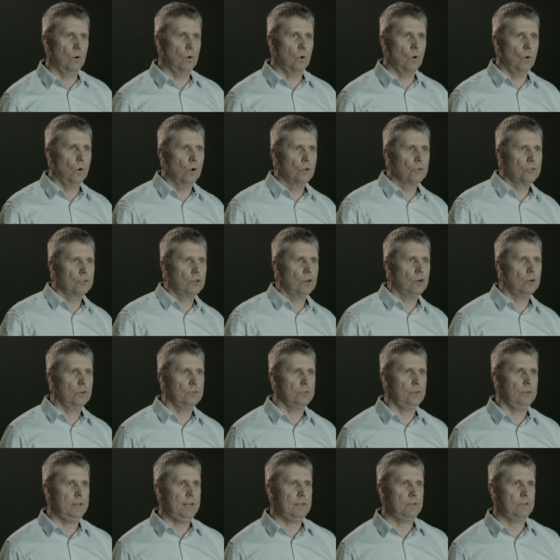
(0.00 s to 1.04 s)

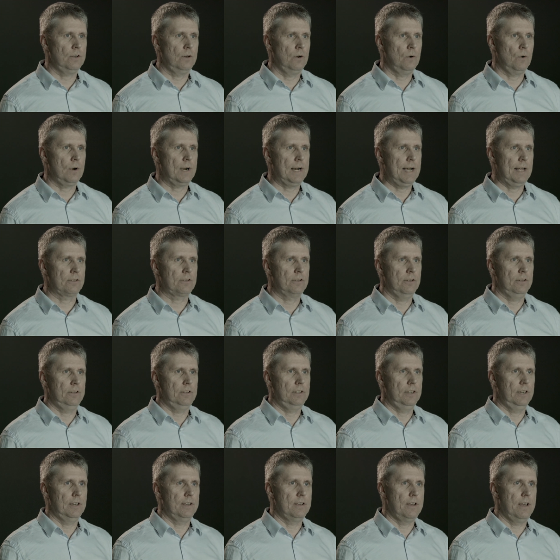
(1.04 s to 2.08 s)
Also, you need to look at
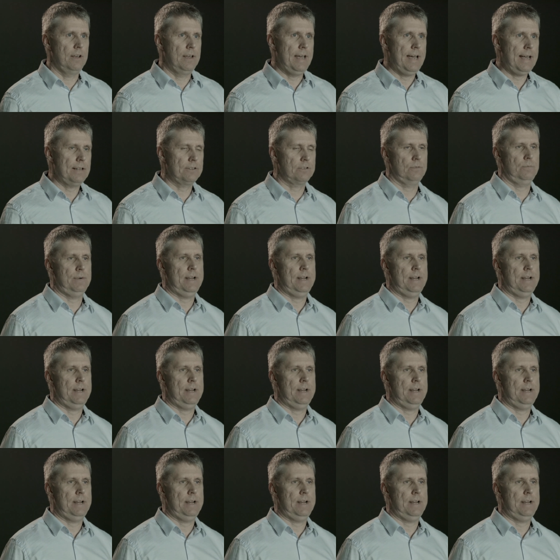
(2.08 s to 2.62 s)
the edge